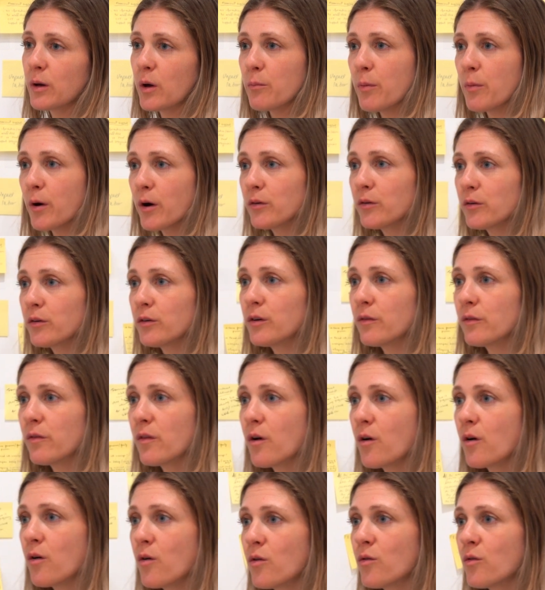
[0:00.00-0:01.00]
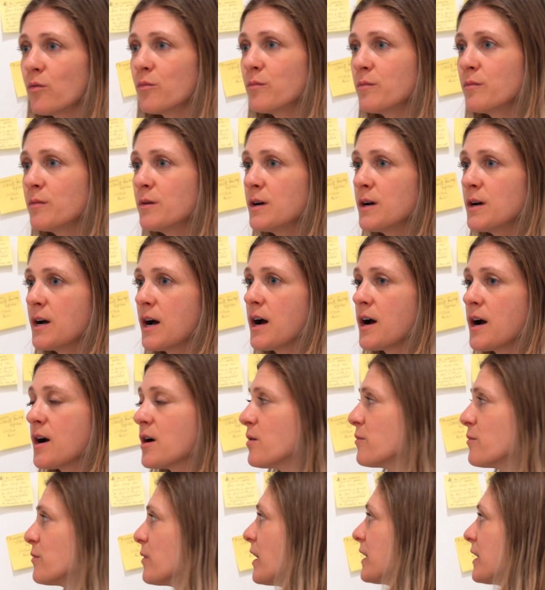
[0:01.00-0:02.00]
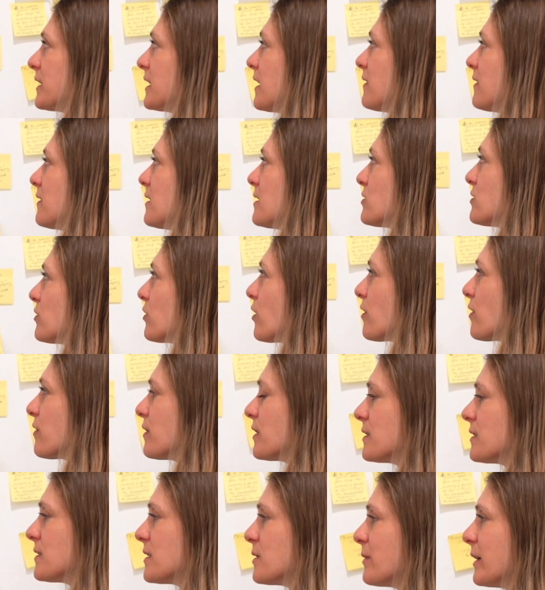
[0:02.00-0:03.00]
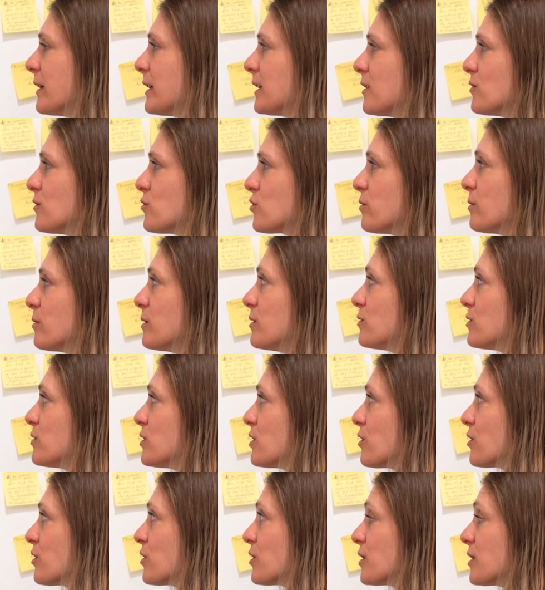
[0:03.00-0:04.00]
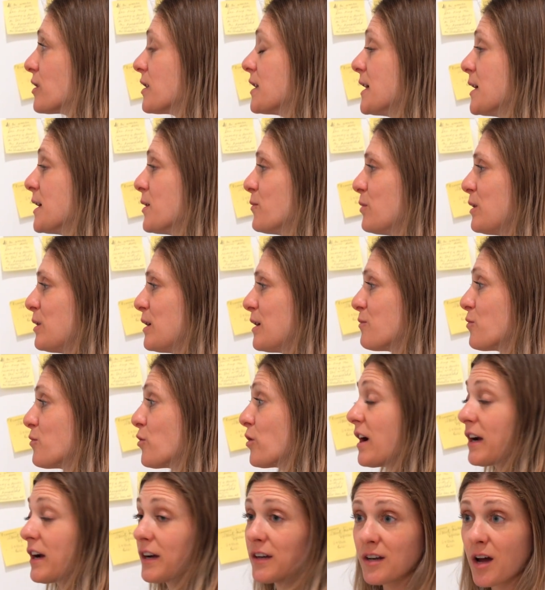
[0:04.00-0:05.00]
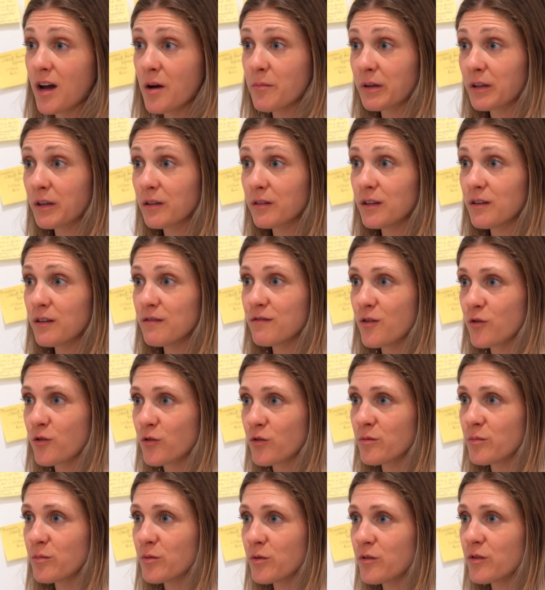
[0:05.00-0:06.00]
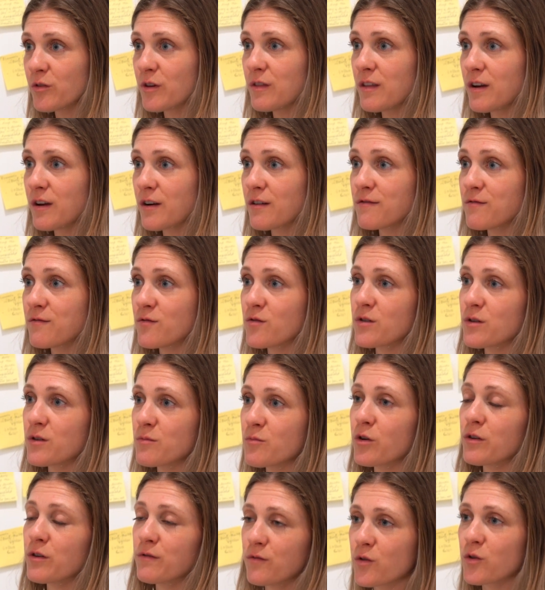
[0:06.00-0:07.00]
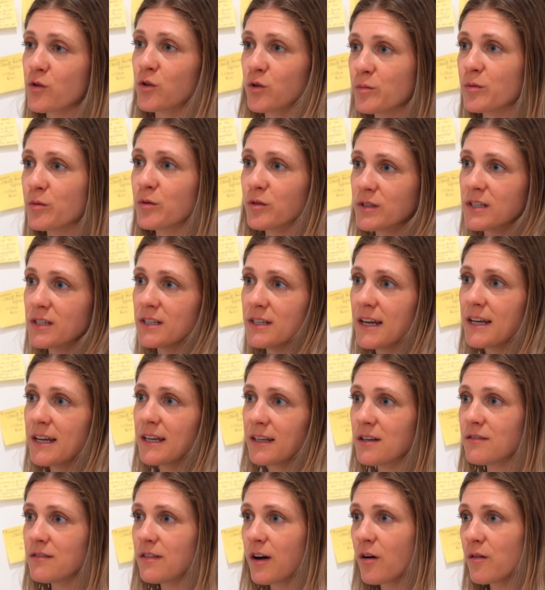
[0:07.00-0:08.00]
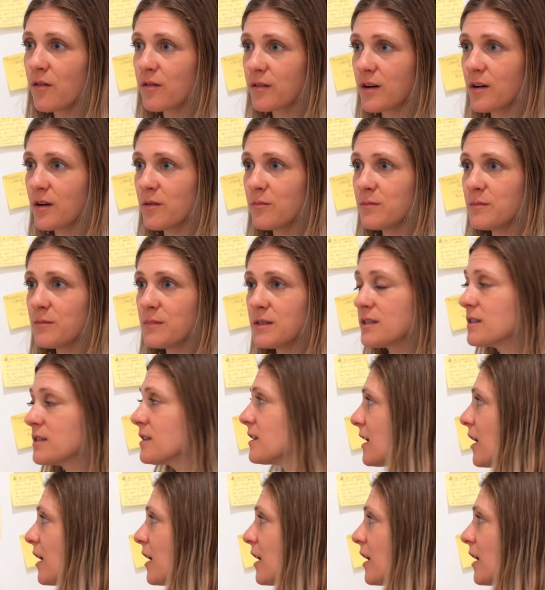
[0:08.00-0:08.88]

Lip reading: male partner in the home. Again, these are all things that might contribute to her being more economically vulnerable and therefore more vulnerable to negative health outcomes.